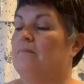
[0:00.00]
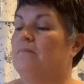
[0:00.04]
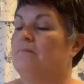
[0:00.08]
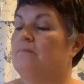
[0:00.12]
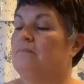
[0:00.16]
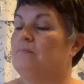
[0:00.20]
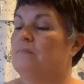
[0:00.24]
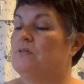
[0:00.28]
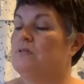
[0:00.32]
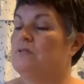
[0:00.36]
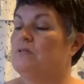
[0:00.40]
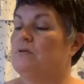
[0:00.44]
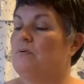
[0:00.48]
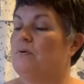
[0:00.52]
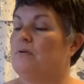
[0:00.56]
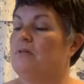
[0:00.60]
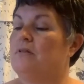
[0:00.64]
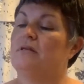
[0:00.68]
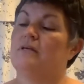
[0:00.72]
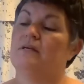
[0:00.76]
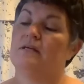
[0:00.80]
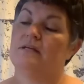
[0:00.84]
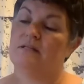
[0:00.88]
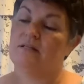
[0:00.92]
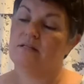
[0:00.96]
So I
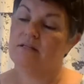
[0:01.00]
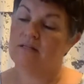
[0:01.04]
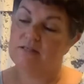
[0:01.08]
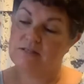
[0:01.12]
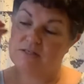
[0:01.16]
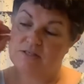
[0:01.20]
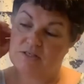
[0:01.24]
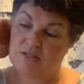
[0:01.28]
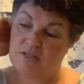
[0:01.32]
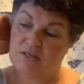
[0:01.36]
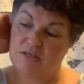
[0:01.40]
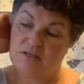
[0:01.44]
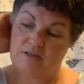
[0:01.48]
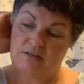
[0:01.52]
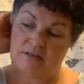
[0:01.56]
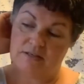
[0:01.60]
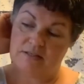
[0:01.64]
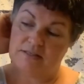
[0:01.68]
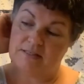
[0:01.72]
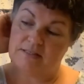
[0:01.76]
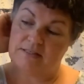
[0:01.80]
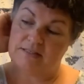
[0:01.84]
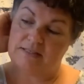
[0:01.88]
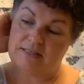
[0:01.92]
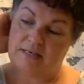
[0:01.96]
think this year
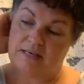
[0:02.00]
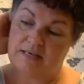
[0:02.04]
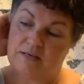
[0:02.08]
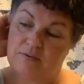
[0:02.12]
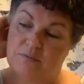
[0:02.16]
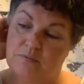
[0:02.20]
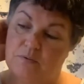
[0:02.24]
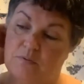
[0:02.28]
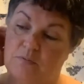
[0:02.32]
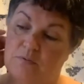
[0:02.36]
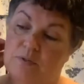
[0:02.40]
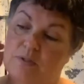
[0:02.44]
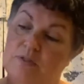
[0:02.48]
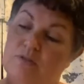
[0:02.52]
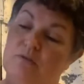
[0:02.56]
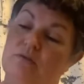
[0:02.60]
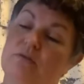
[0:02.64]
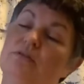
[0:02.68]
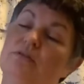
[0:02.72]
is exactly what we're doing,